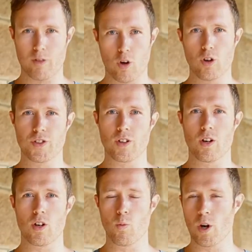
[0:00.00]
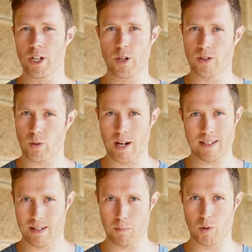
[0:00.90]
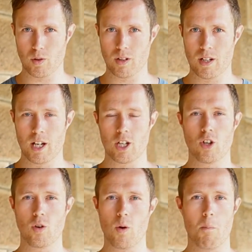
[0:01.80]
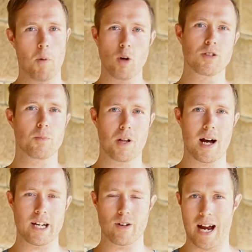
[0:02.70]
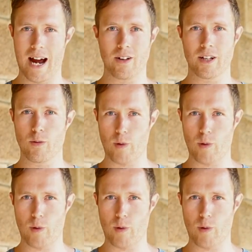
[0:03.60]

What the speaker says: of course, what you do is quite simple. You multiply your hourly